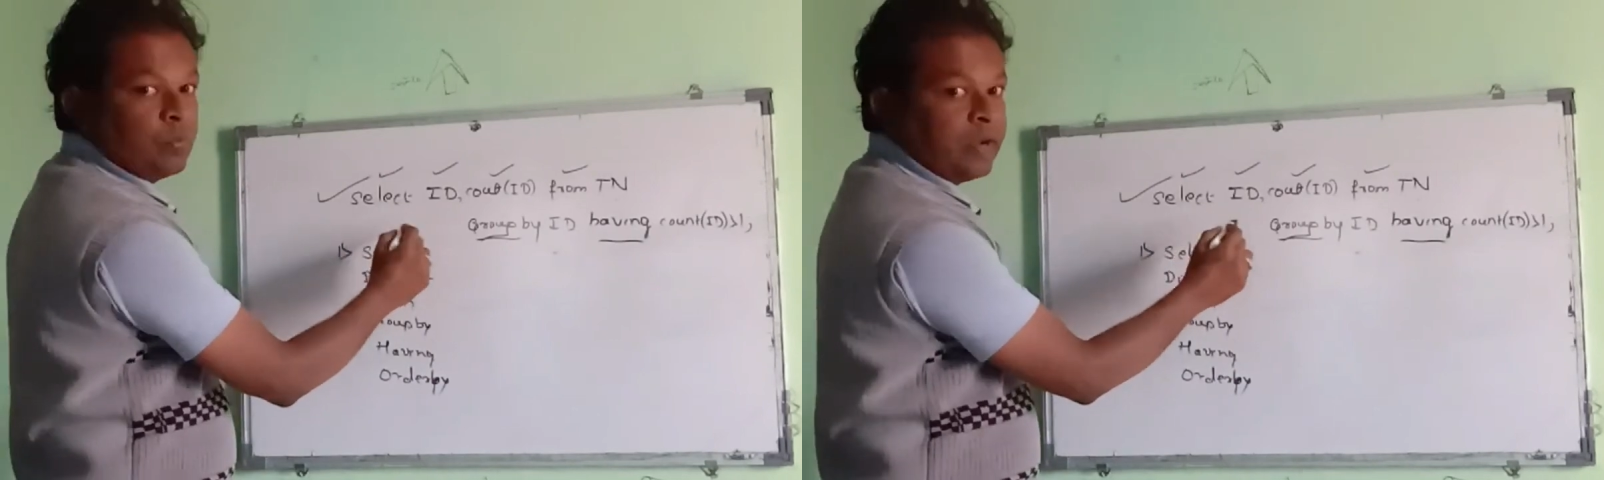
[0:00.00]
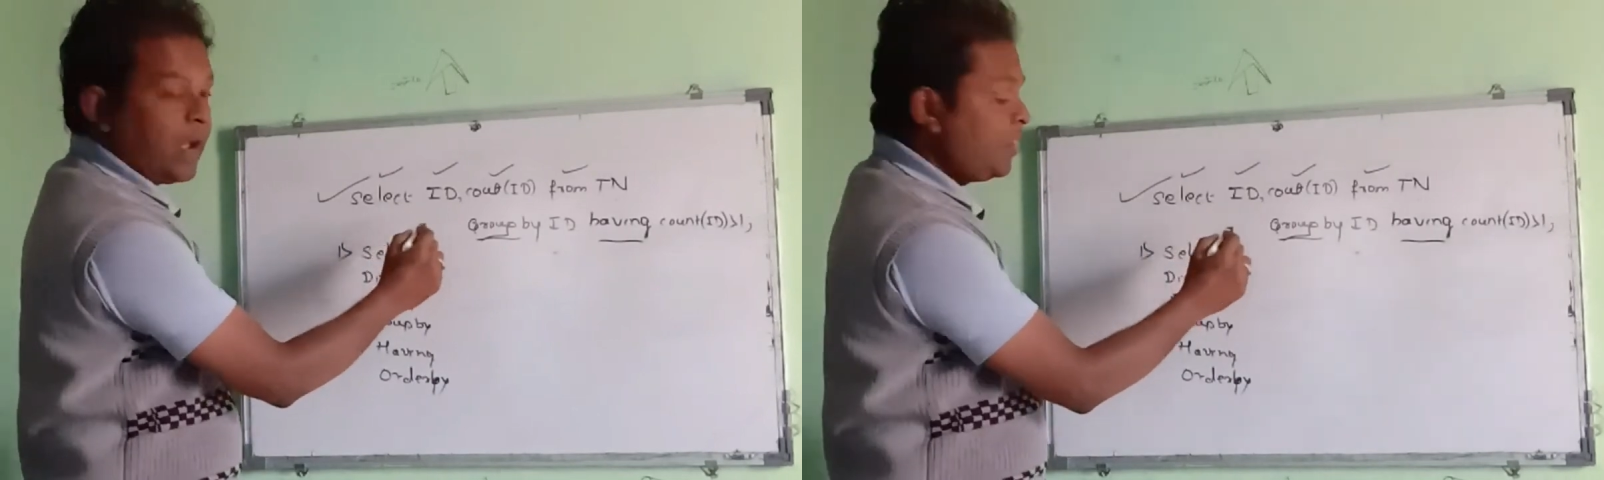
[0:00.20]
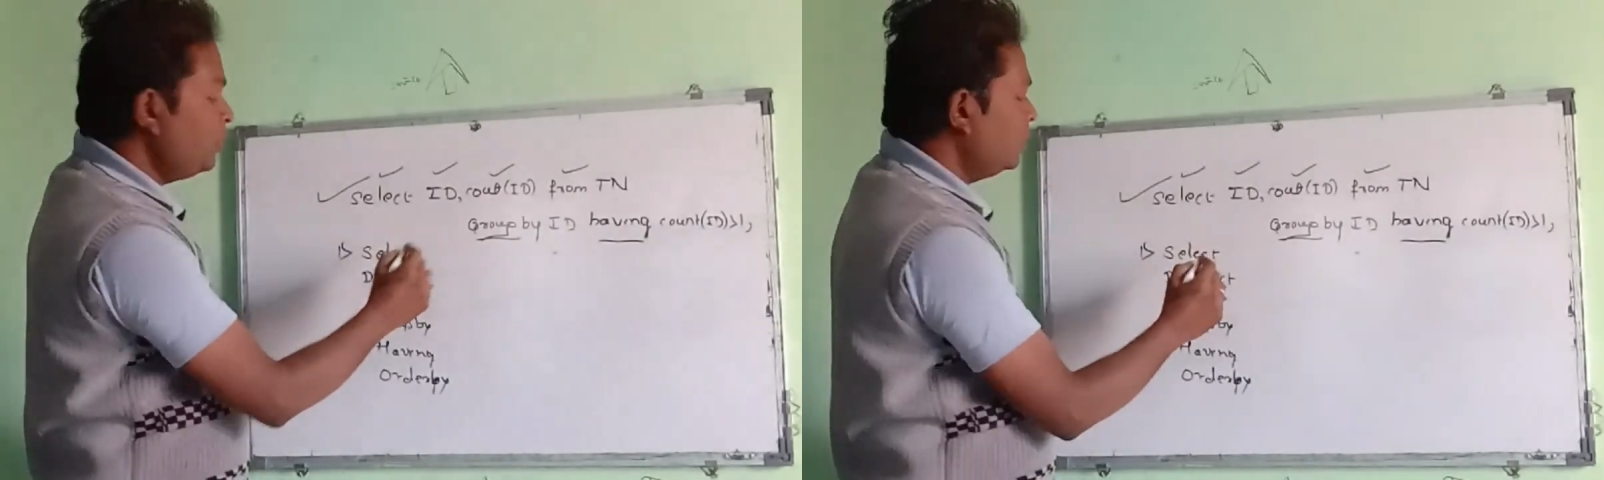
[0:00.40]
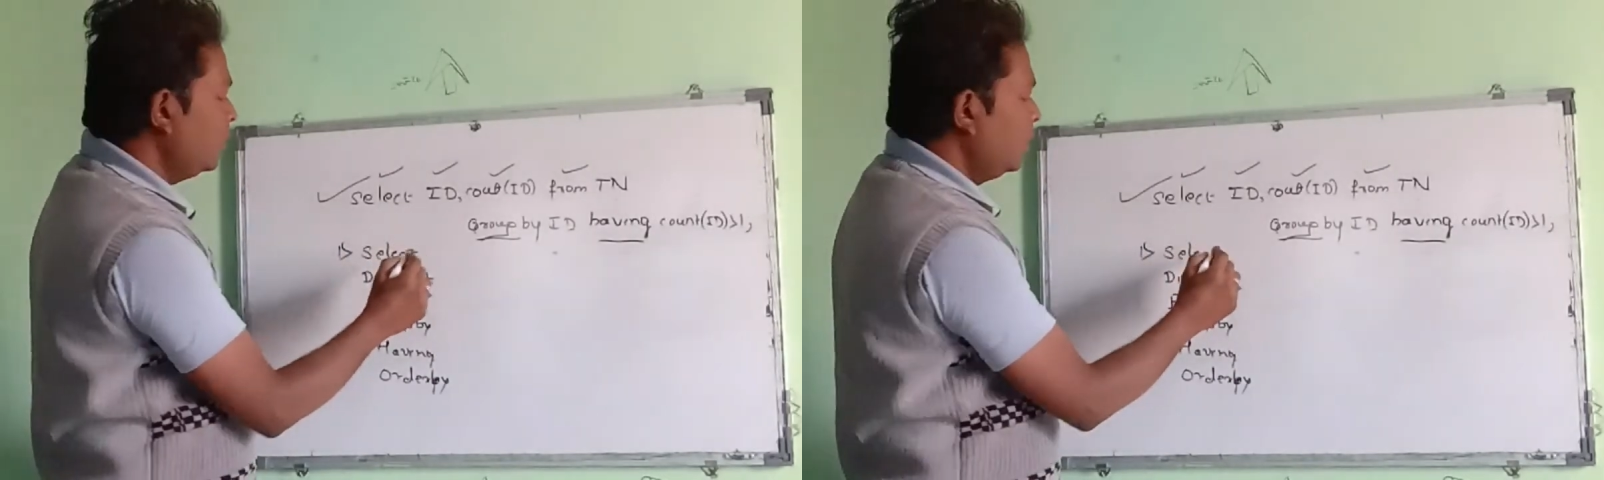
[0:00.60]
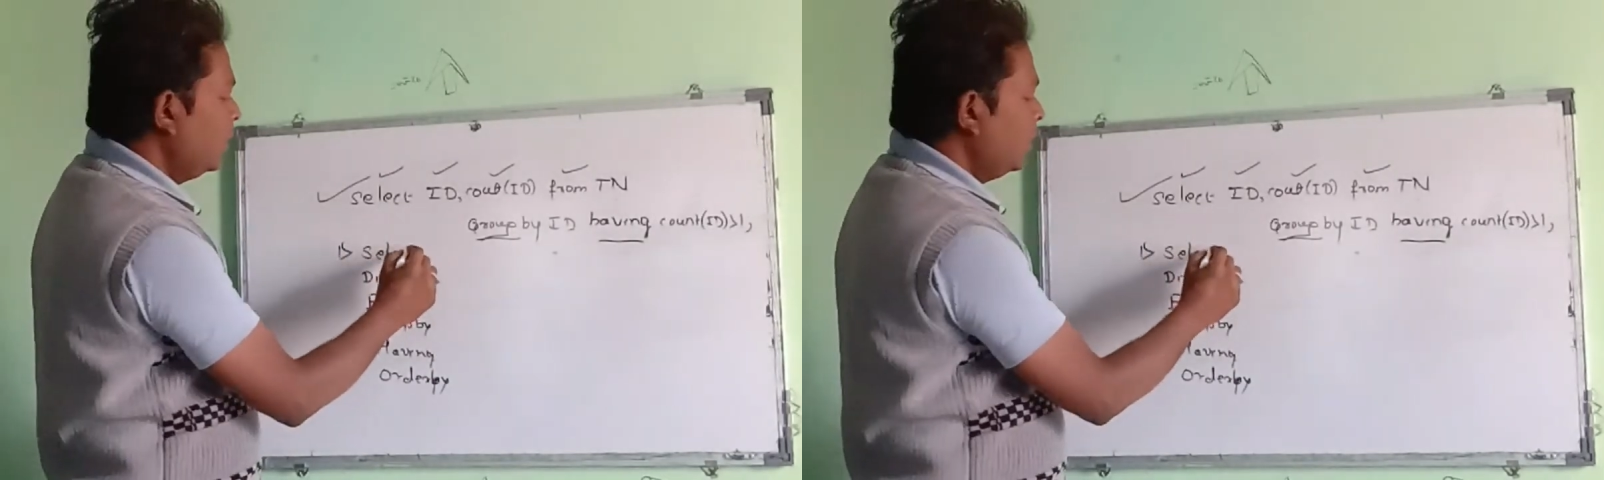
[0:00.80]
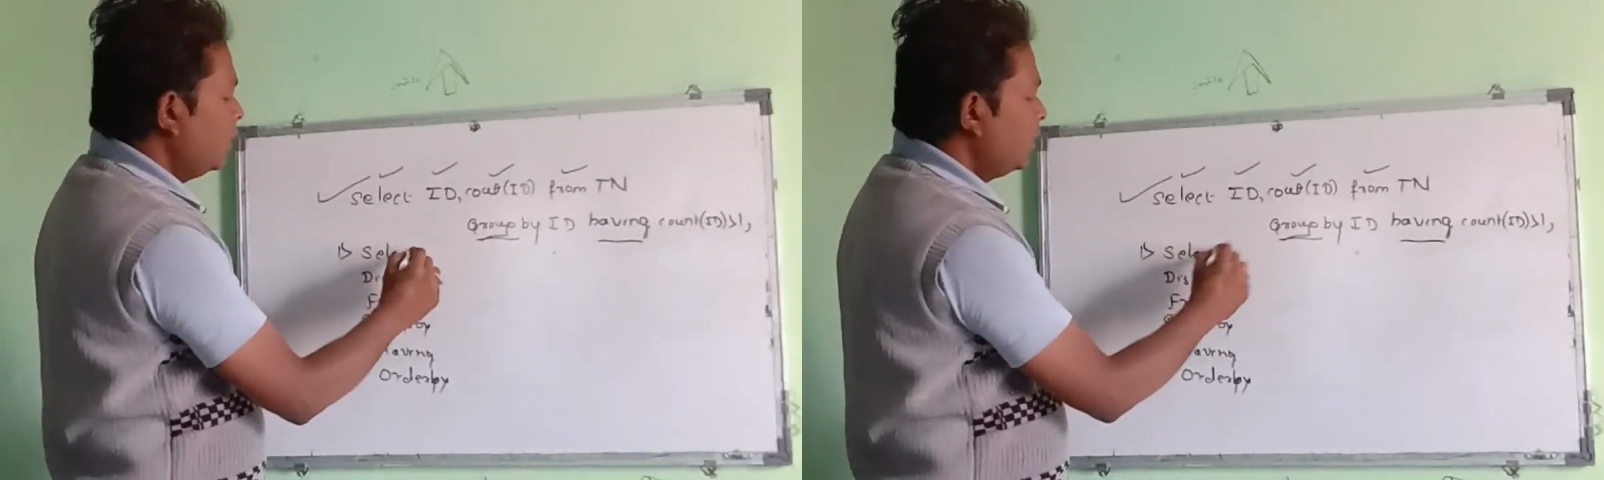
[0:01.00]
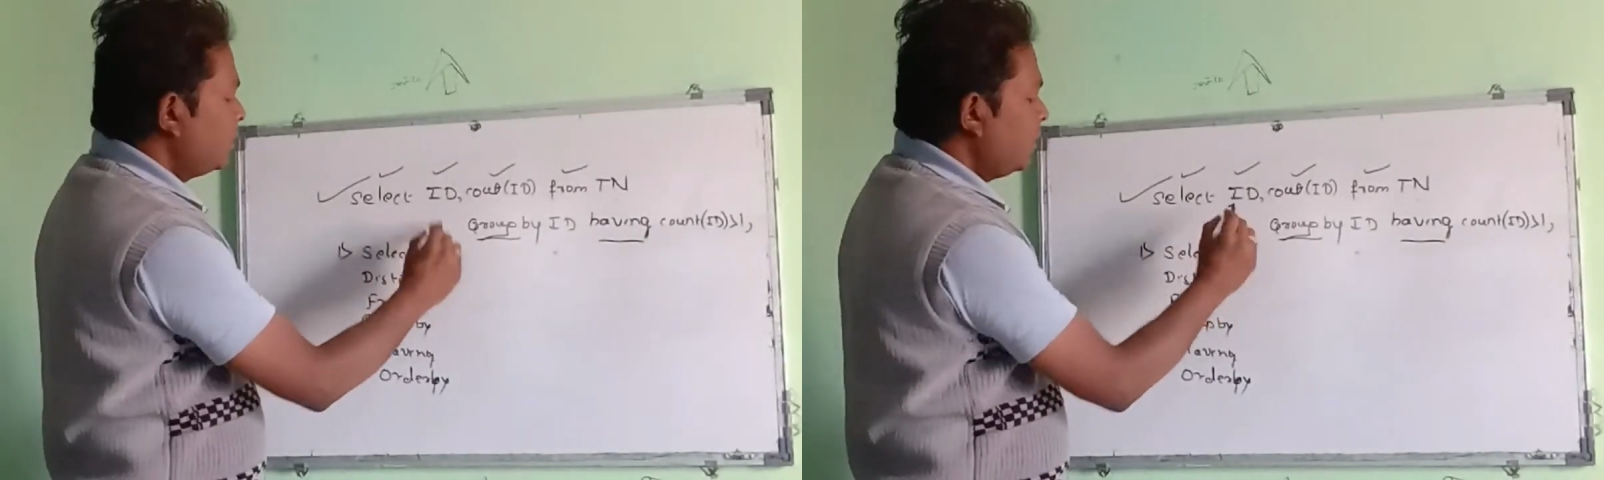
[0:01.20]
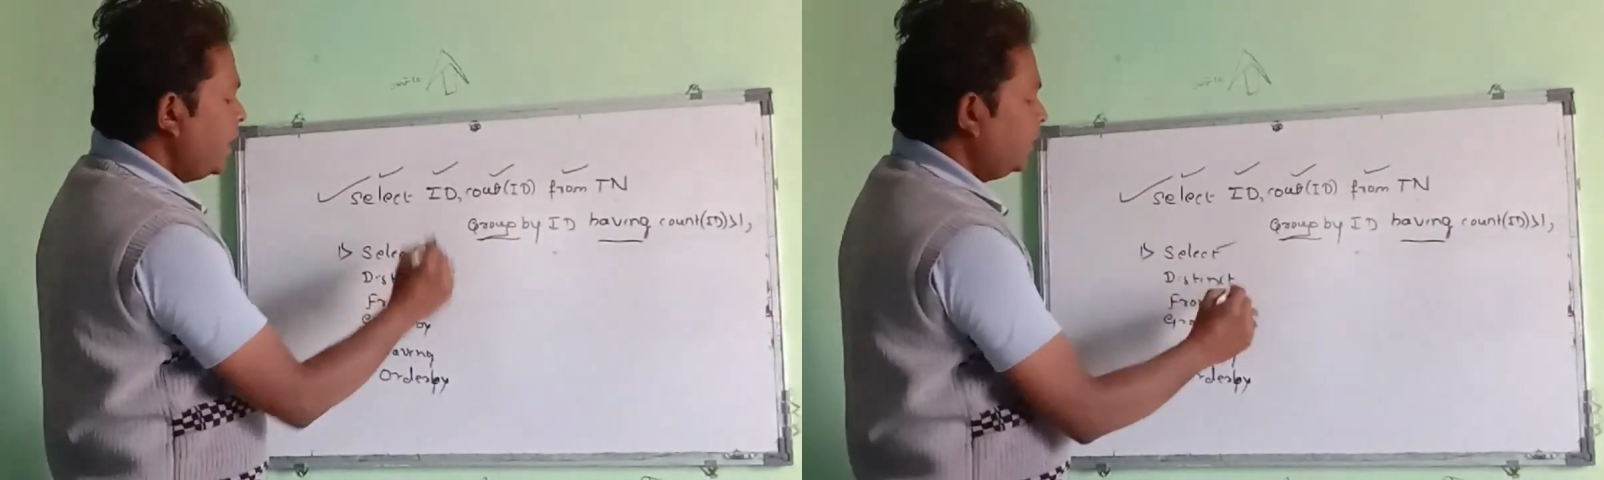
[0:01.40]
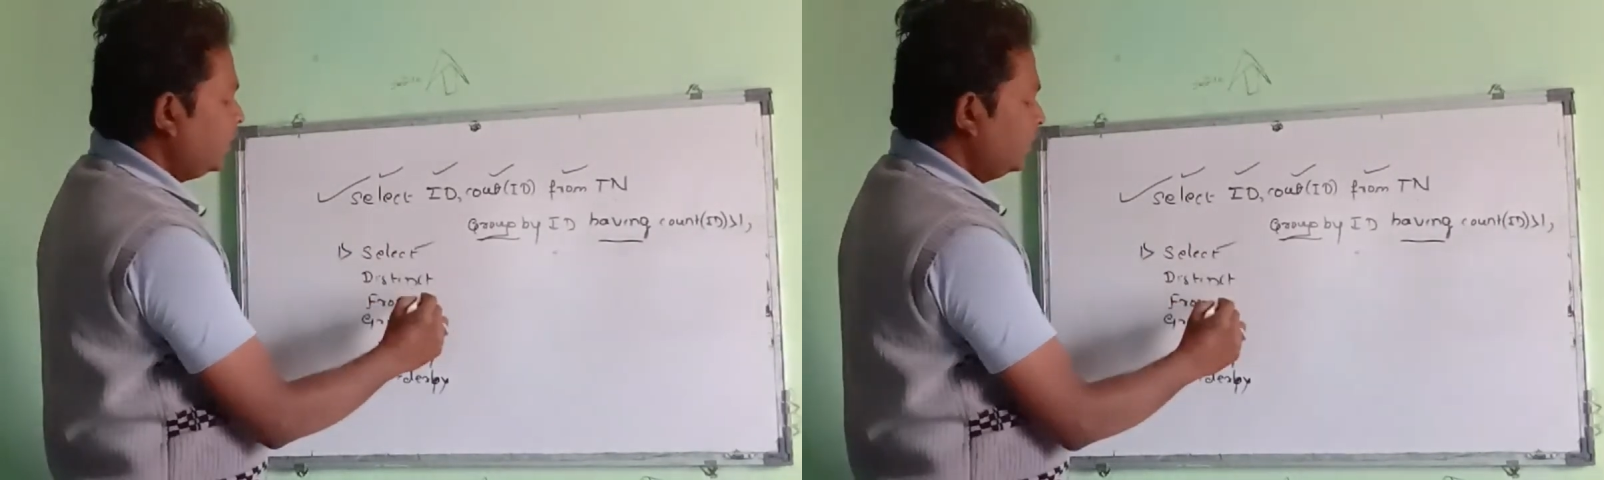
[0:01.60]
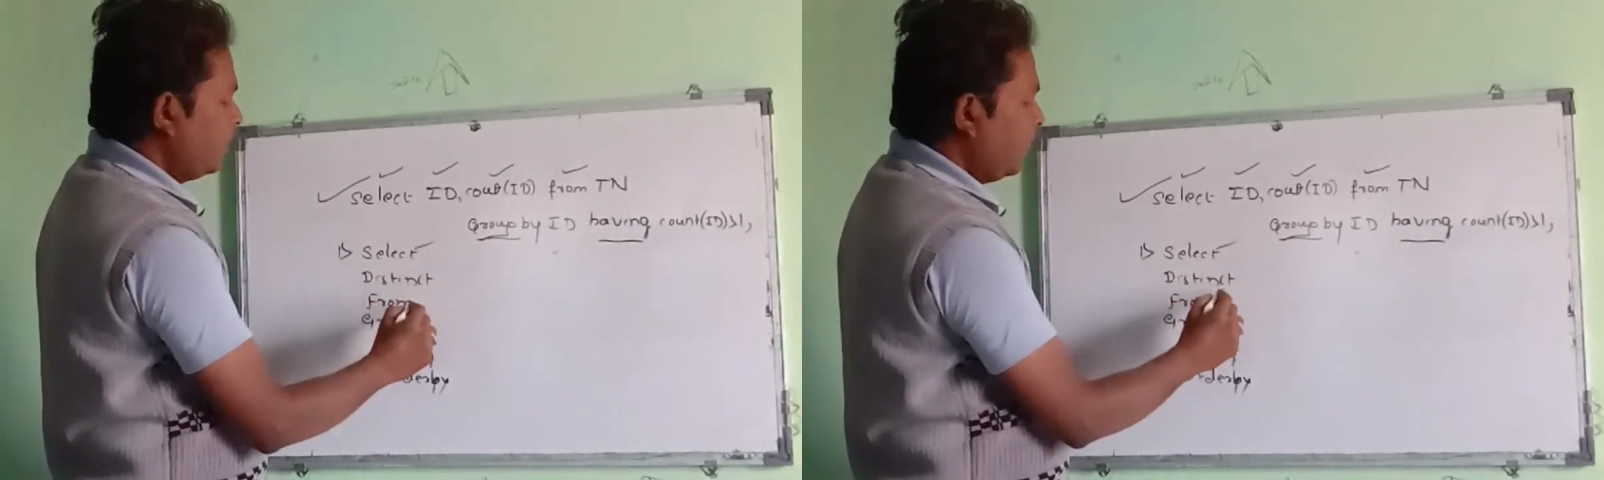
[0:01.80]
query I use
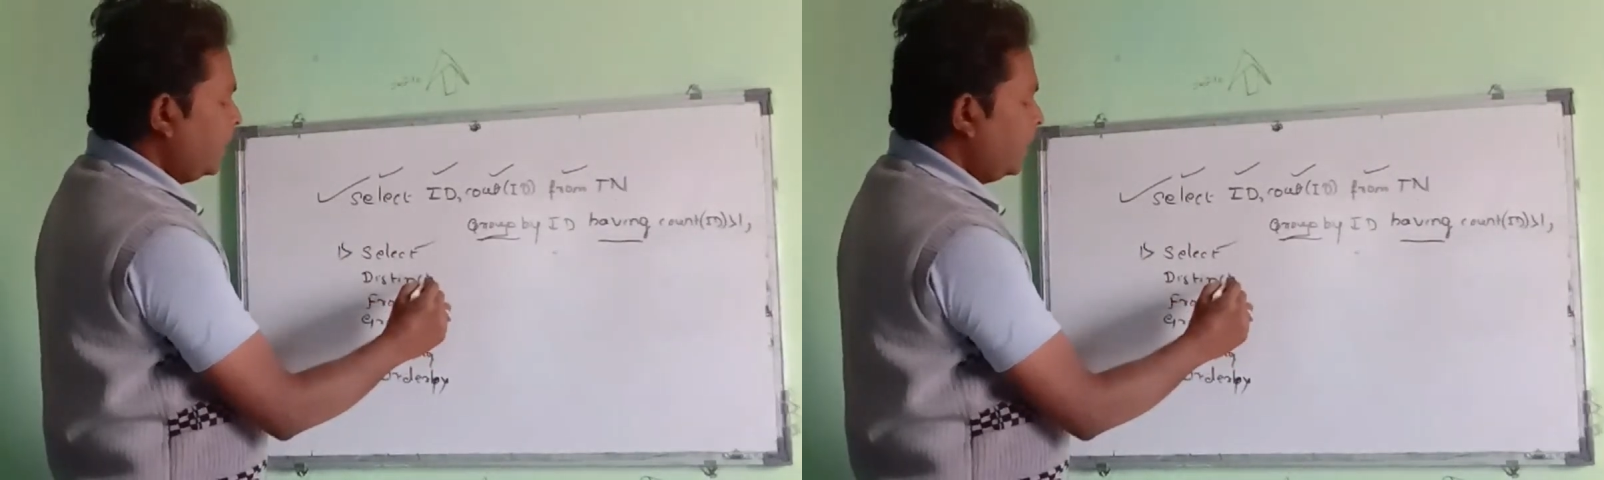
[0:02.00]
select,